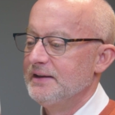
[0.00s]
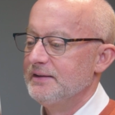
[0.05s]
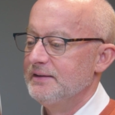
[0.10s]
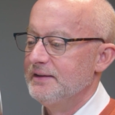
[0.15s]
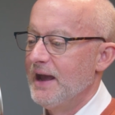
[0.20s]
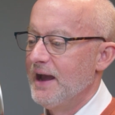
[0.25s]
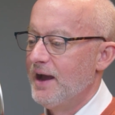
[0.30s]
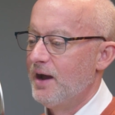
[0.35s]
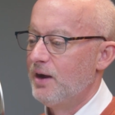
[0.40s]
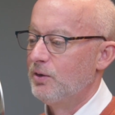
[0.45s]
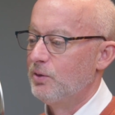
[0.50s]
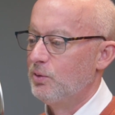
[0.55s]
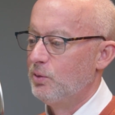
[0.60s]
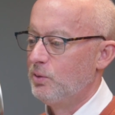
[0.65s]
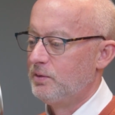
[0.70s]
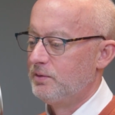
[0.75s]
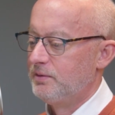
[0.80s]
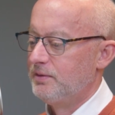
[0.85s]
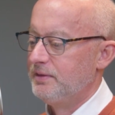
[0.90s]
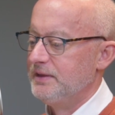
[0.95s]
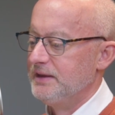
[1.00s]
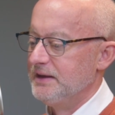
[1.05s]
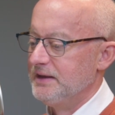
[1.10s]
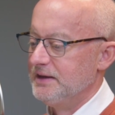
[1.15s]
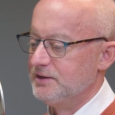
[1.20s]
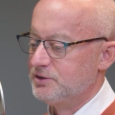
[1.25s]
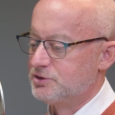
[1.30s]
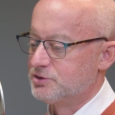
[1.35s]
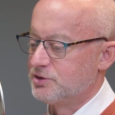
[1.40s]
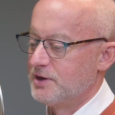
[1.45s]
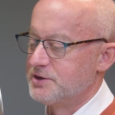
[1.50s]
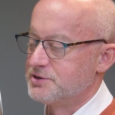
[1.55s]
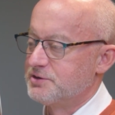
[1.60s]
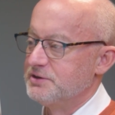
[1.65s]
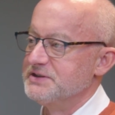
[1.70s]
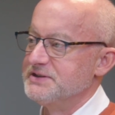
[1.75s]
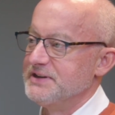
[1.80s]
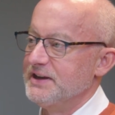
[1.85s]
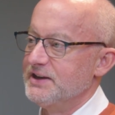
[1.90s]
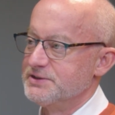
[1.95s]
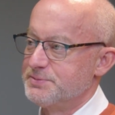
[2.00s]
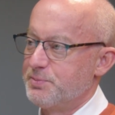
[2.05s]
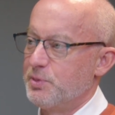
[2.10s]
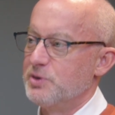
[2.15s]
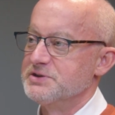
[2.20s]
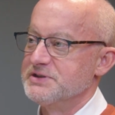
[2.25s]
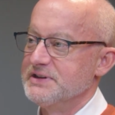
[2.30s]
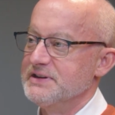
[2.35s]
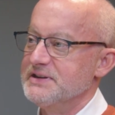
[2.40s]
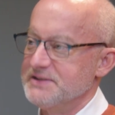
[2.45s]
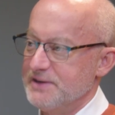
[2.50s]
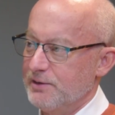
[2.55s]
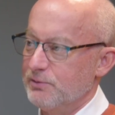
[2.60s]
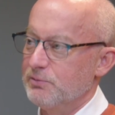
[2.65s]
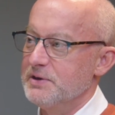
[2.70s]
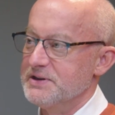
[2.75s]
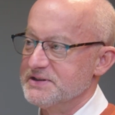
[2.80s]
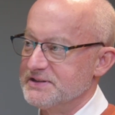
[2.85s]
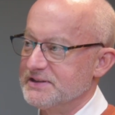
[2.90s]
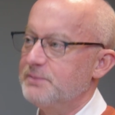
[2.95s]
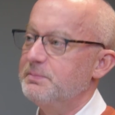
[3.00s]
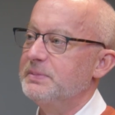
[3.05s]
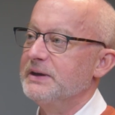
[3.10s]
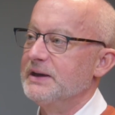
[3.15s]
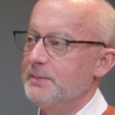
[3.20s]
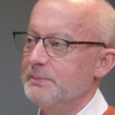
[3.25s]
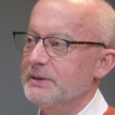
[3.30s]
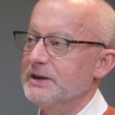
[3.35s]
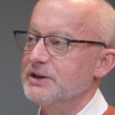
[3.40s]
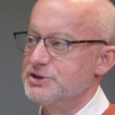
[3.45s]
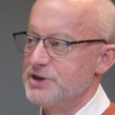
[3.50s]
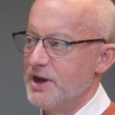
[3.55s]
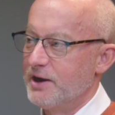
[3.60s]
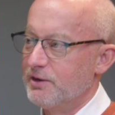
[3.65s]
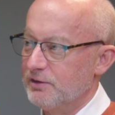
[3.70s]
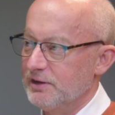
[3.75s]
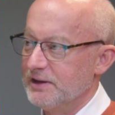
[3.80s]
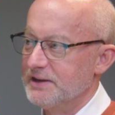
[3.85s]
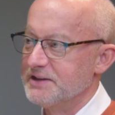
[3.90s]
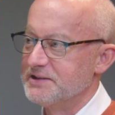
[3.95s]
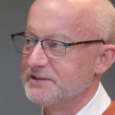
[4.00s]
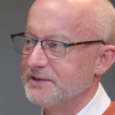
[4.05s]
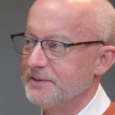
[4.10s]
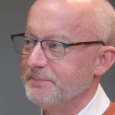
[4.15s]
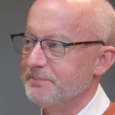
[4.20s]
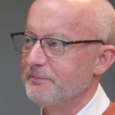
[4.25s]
Now the Treasury salesperson is at risk of becoming a generalist.